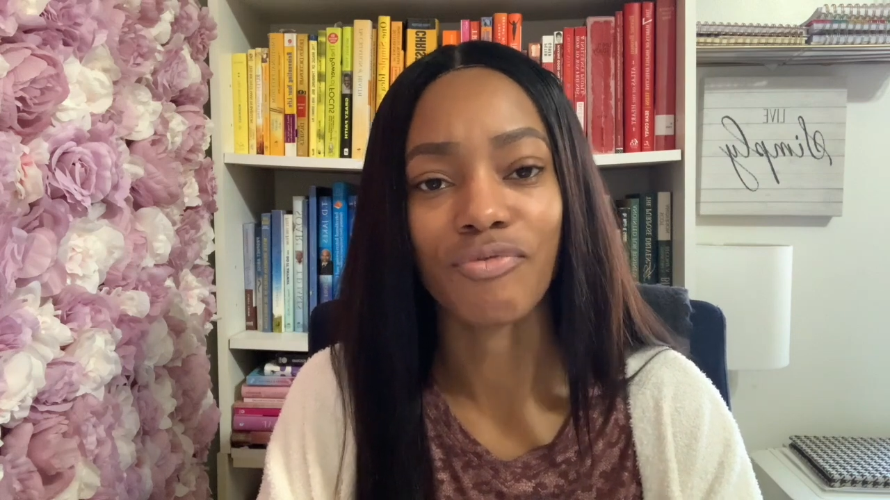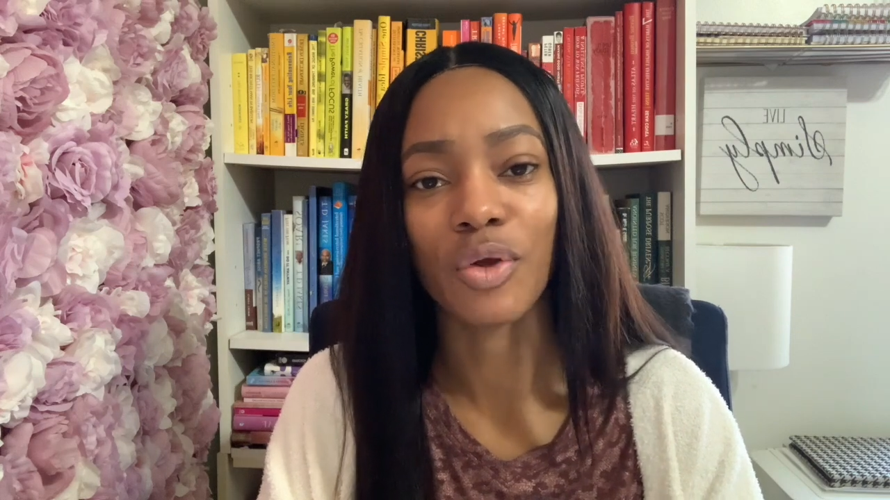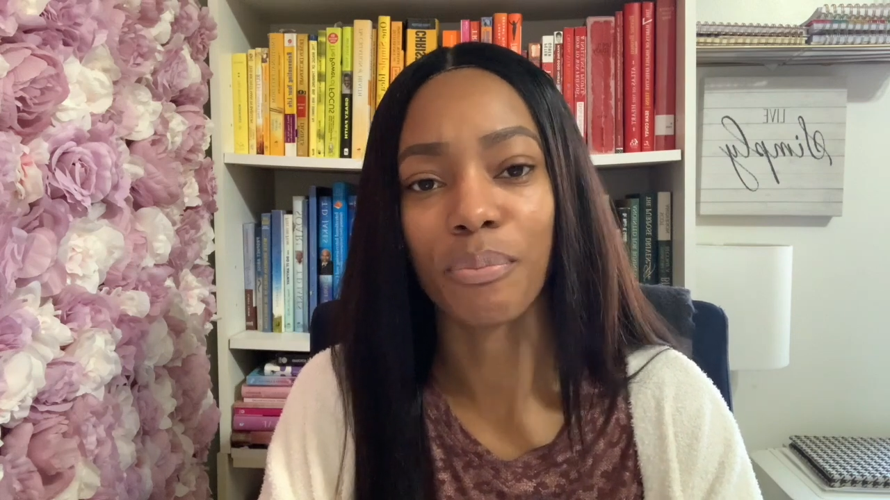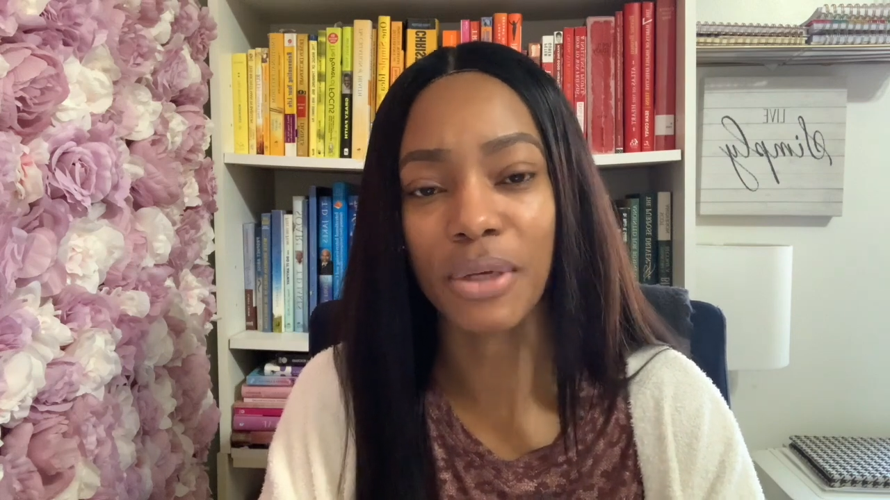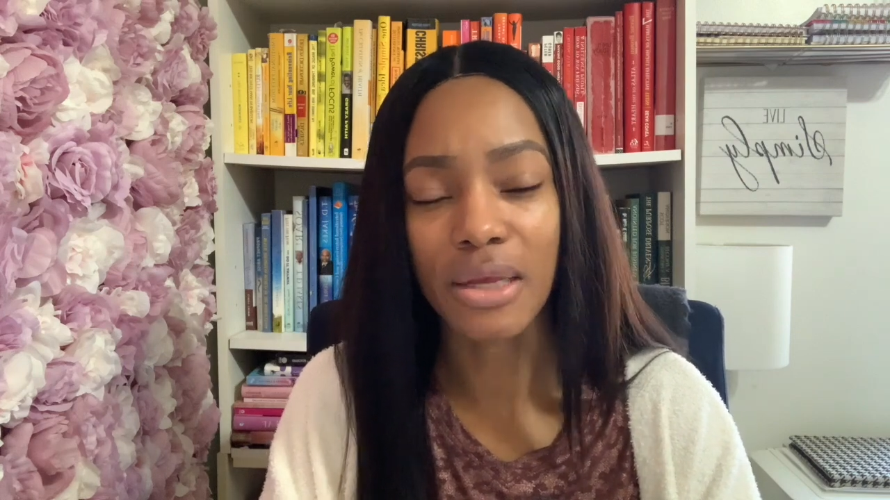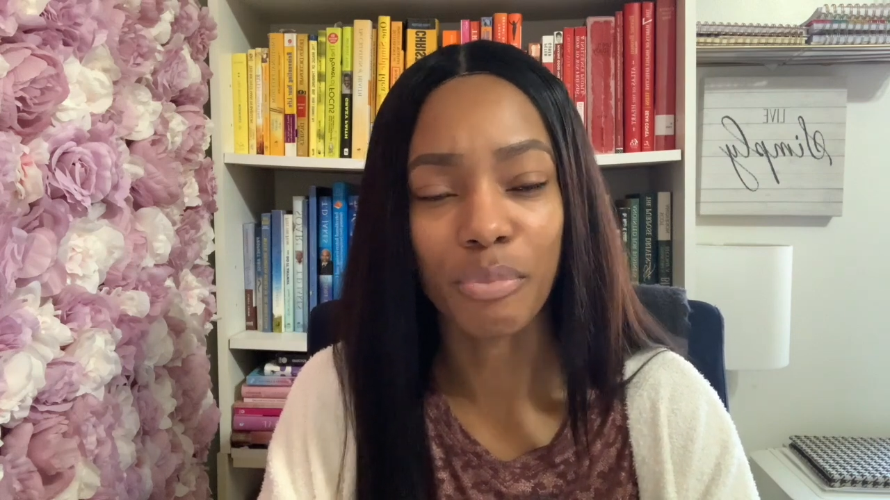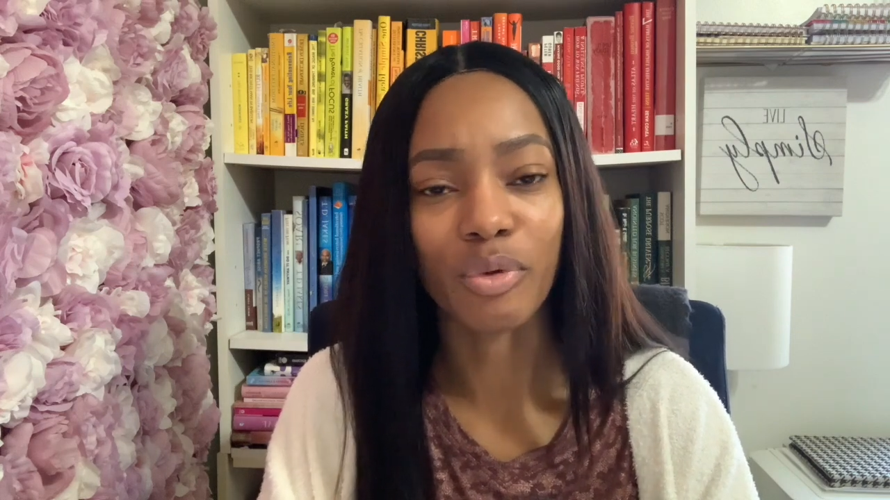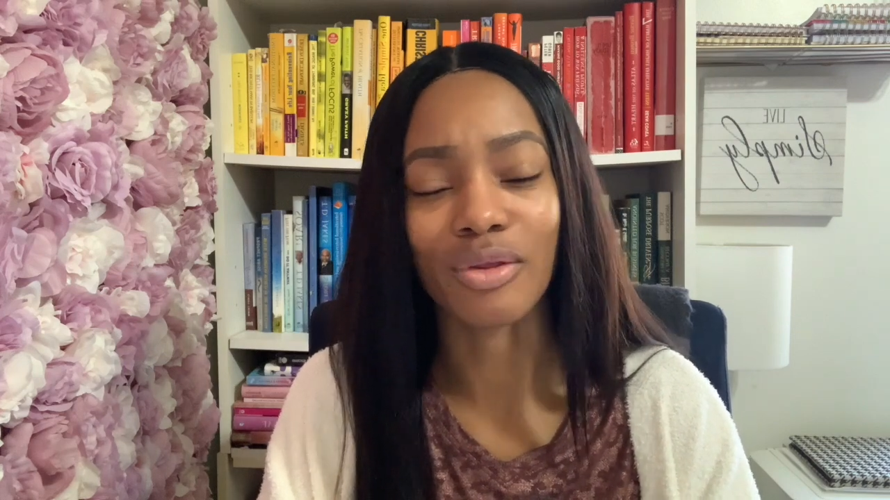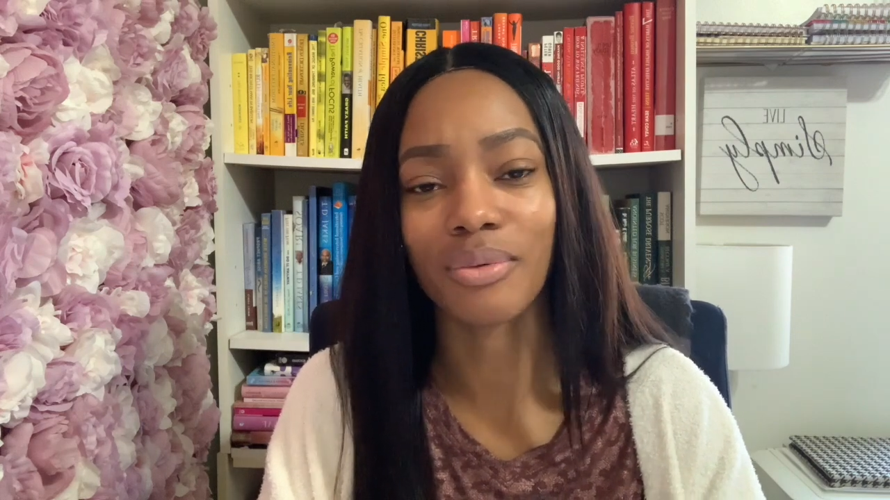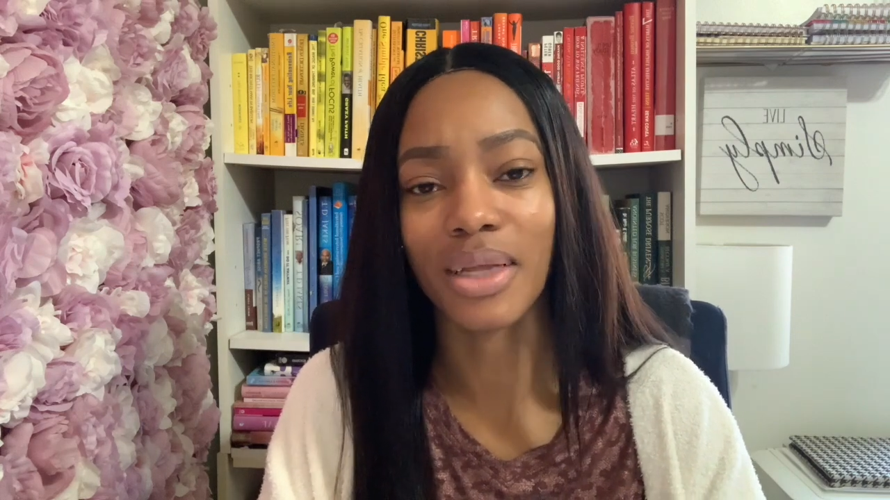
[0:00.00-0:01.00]
your people
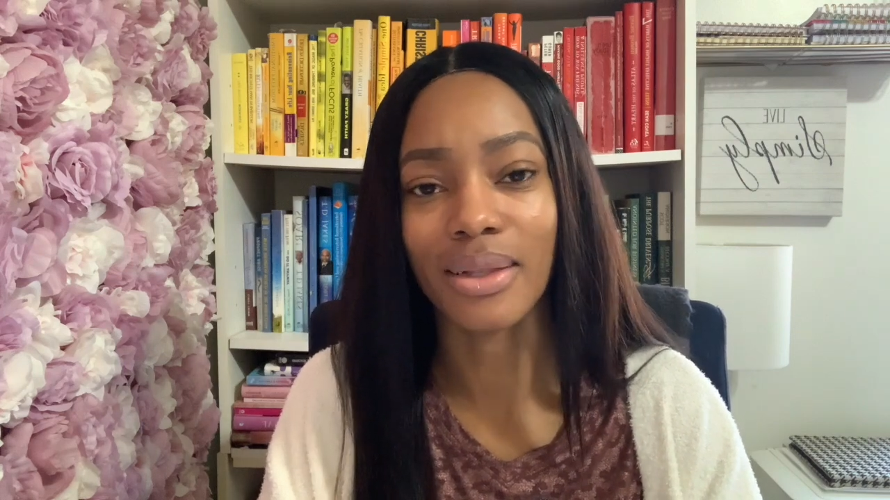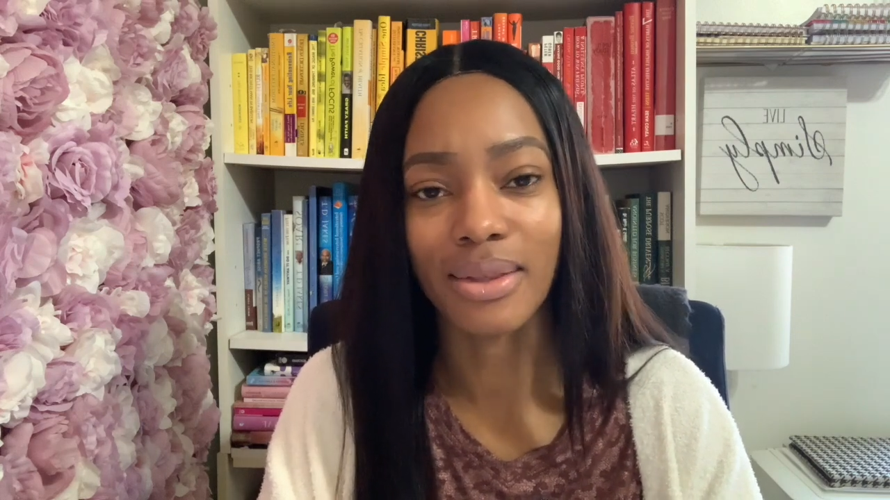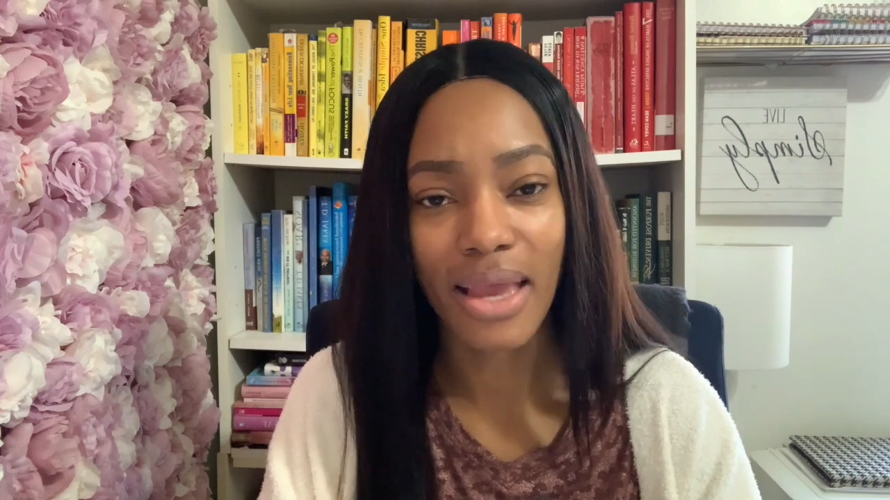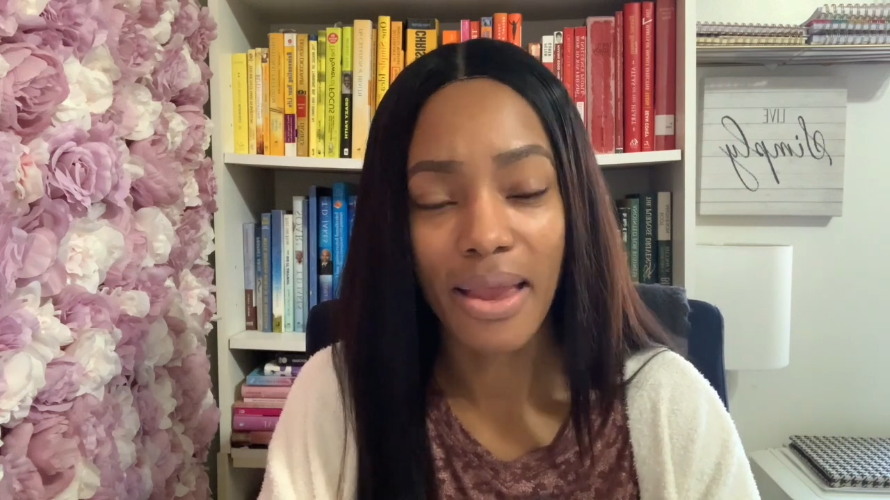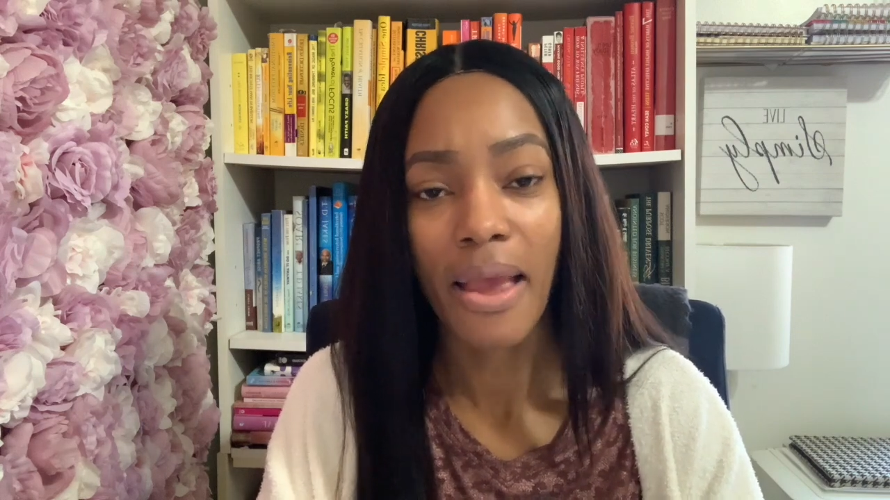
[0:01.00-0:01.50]
so that they